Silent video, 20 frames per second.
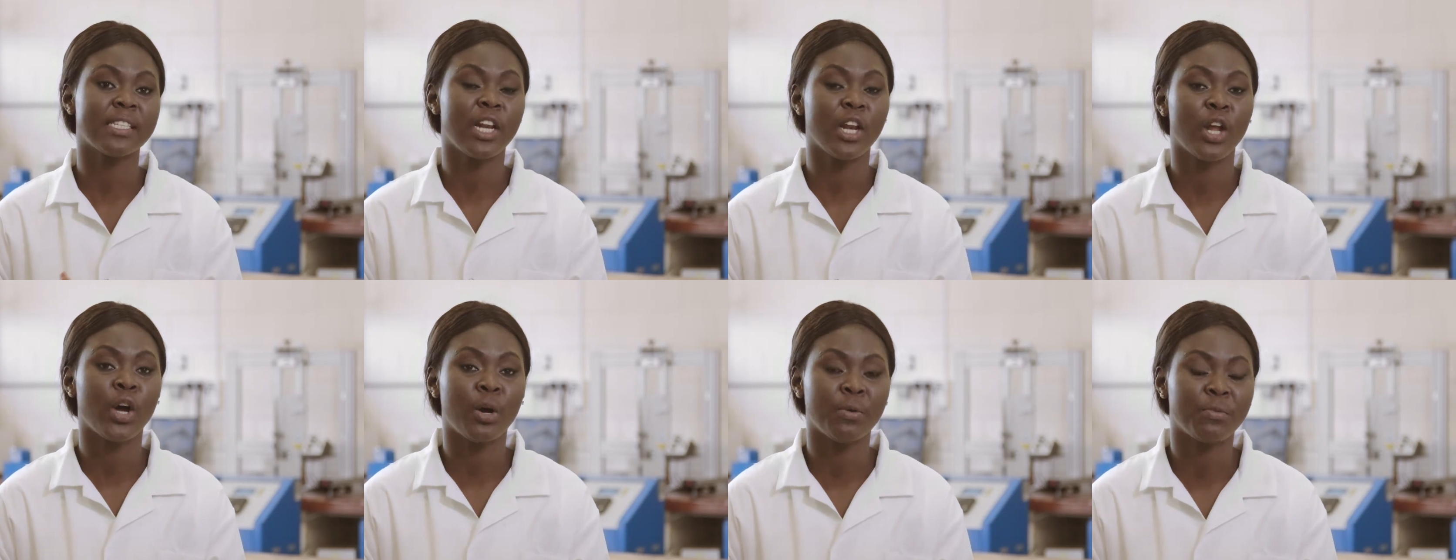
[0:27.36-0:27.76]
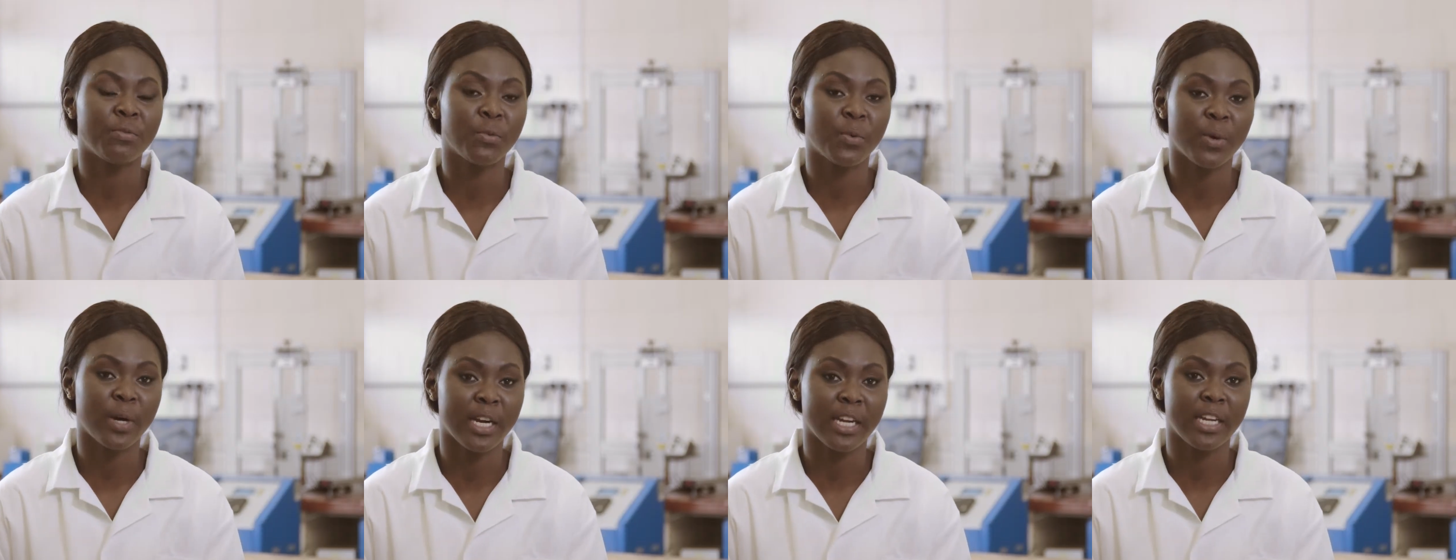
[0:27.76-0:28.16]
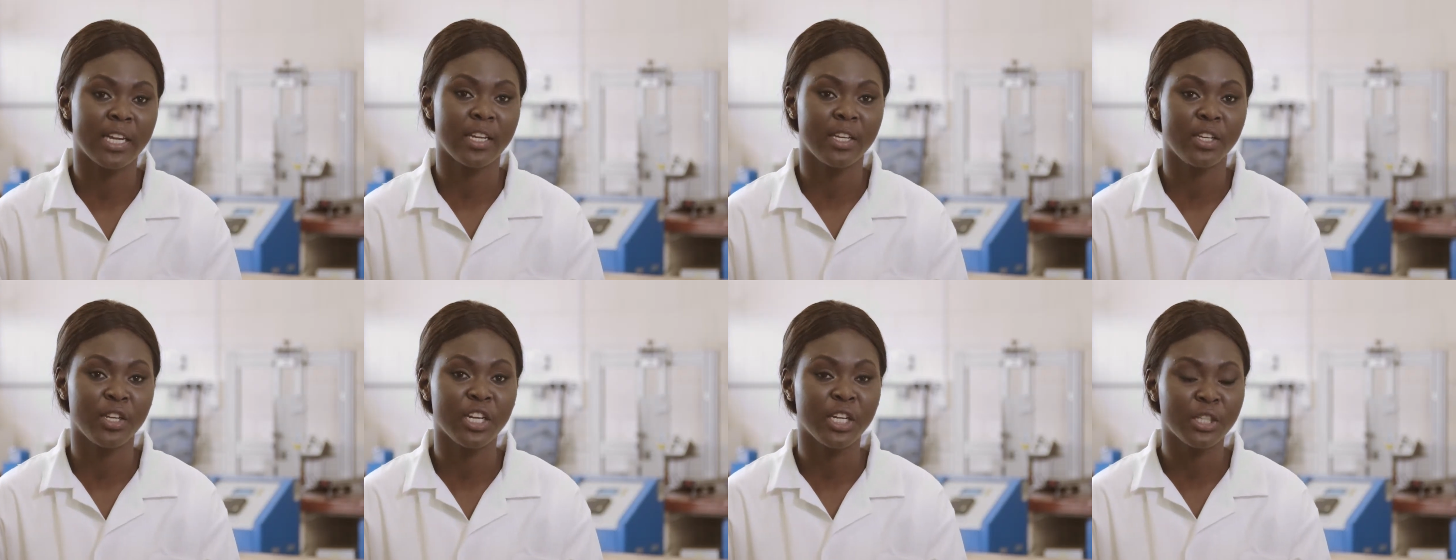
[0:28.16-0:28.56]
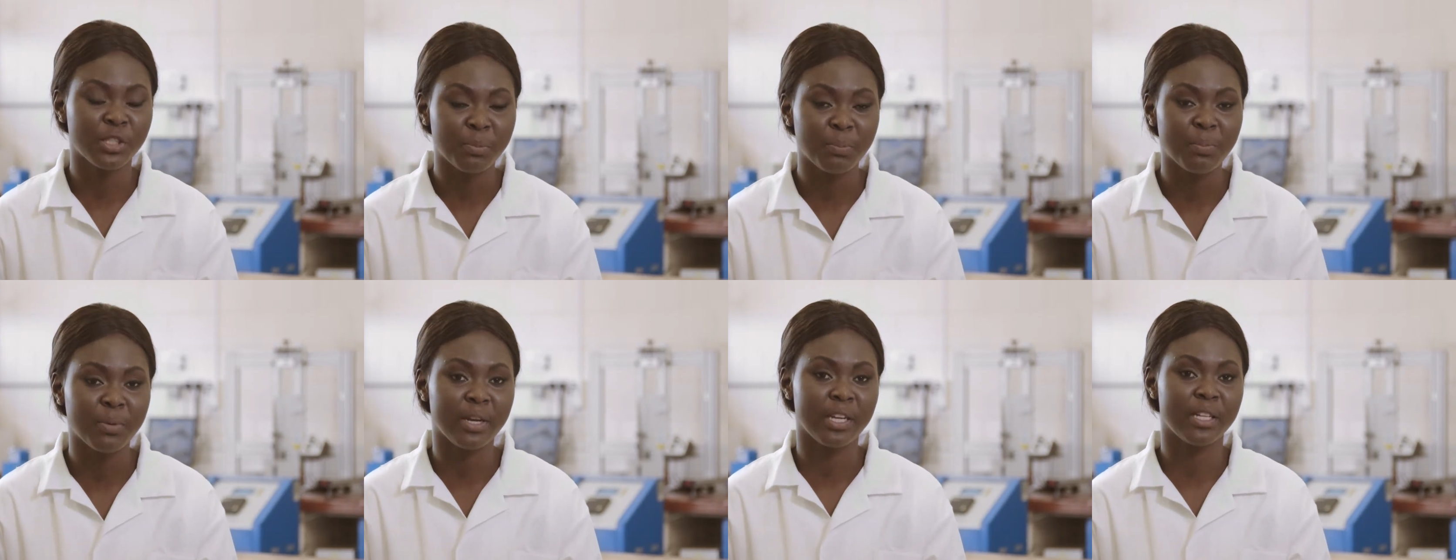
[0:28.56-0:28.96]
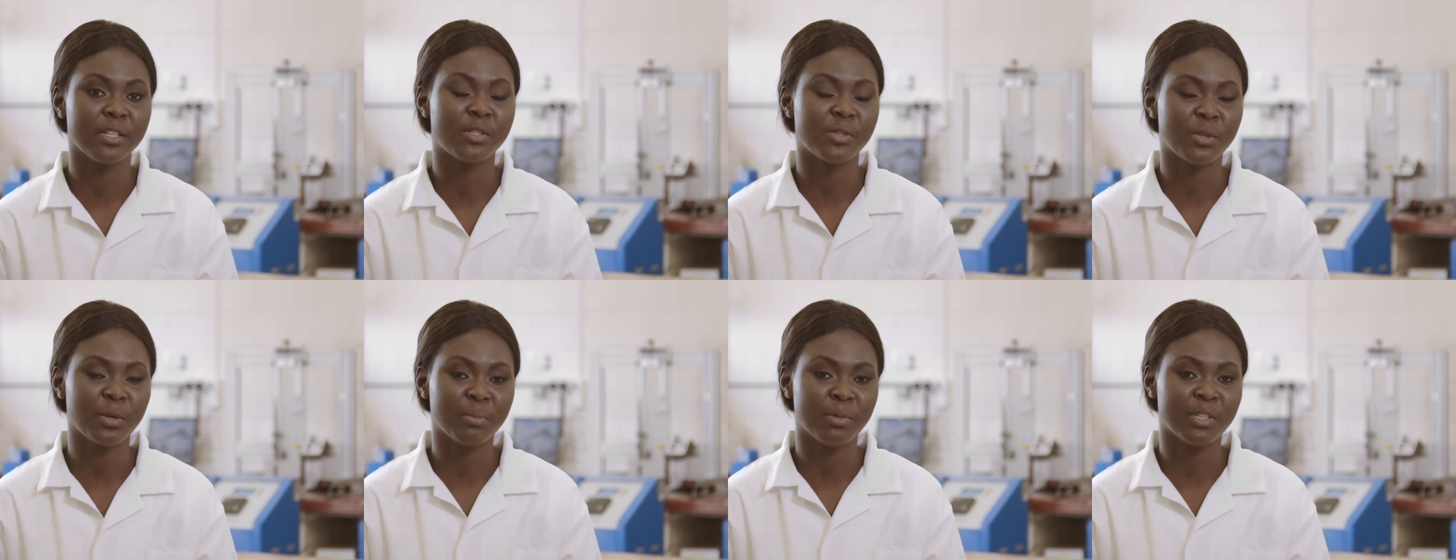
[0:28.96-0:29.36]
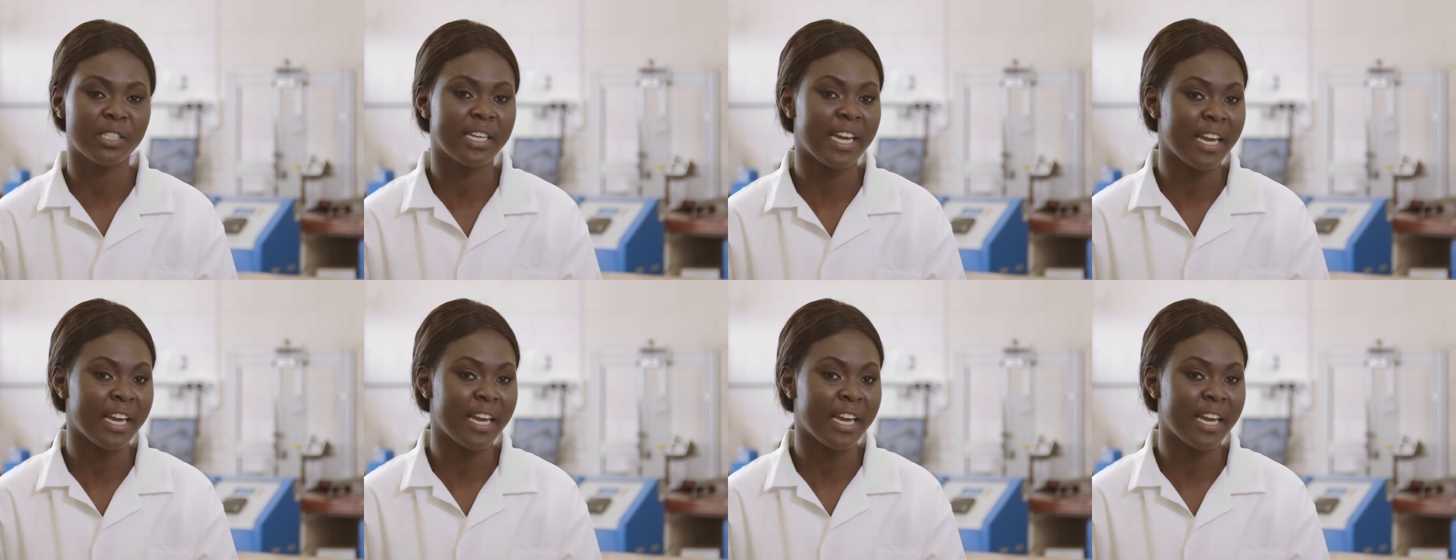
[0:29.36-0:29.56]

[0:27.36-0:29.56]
a lot of work. You need to put in so much